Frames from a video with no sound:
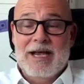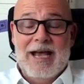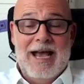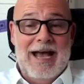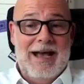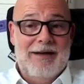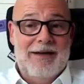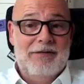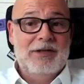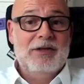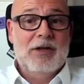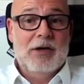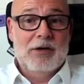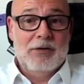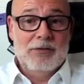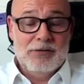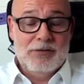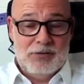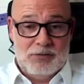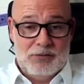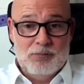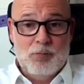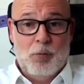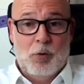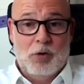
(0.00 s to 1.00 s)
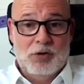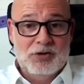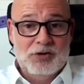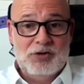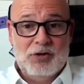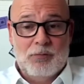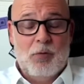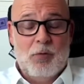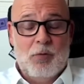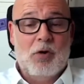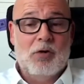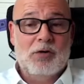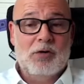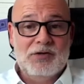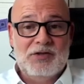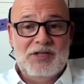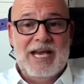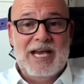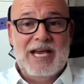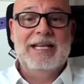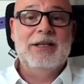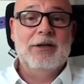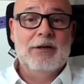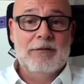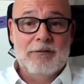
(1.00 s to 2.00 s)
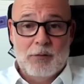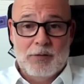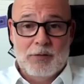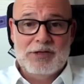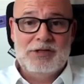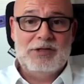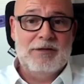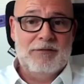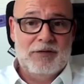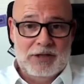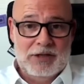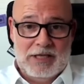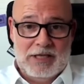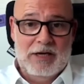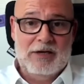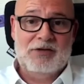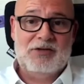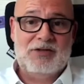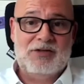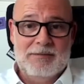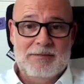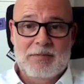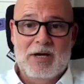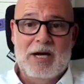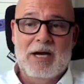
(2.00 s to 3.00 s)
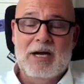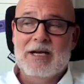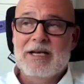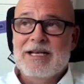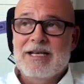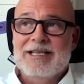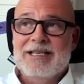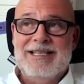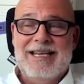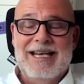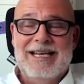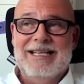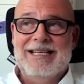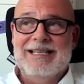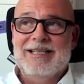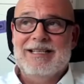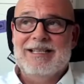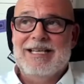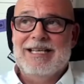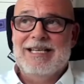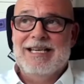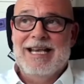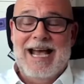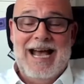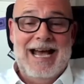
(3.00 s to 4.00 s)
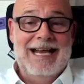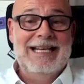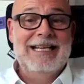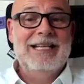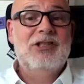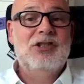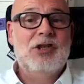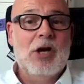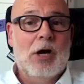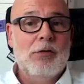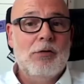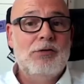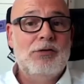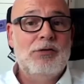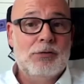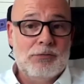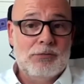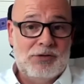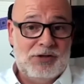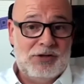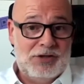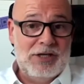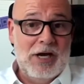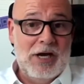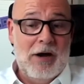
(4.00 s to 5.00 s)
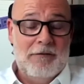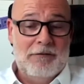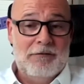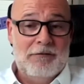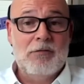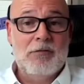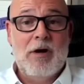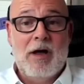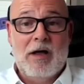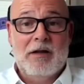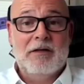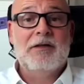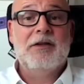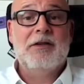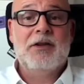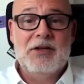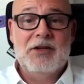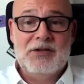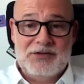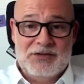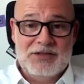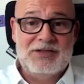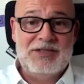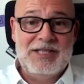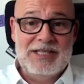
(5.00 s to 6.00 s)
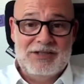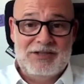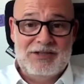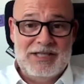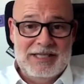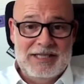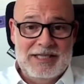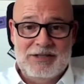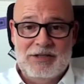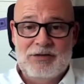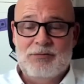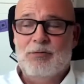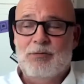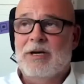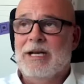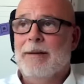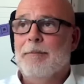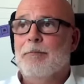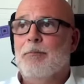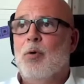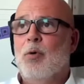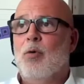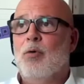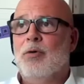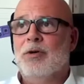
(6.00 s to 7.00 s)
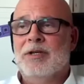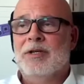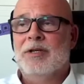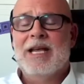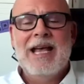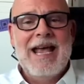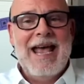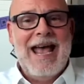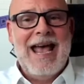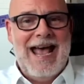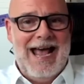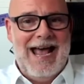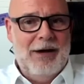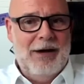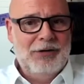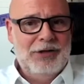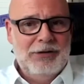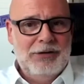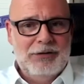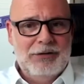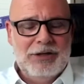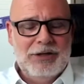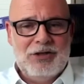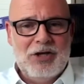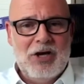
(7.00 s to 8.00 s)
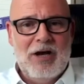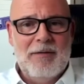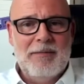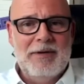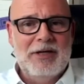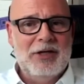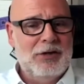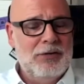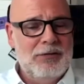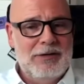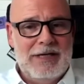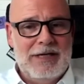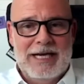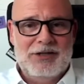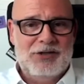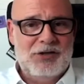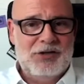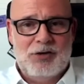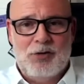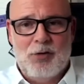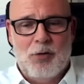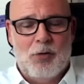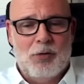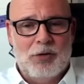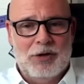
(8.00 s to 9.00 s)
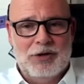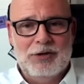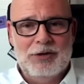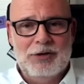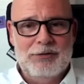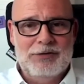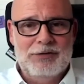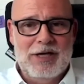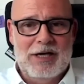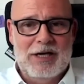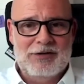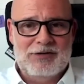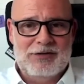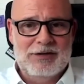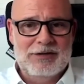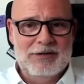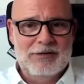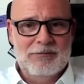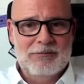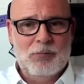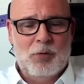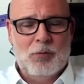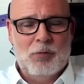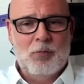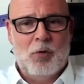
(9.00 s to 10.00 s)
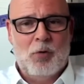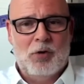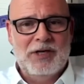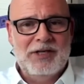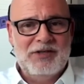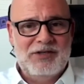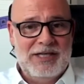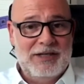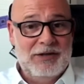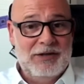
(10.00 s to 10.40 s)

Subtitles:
having those one-to-ones, getting the voice of the customer, getting the anecdotal stuff rather than the statistics is really important. How do you determine who gets a call and who doesn't? What is it?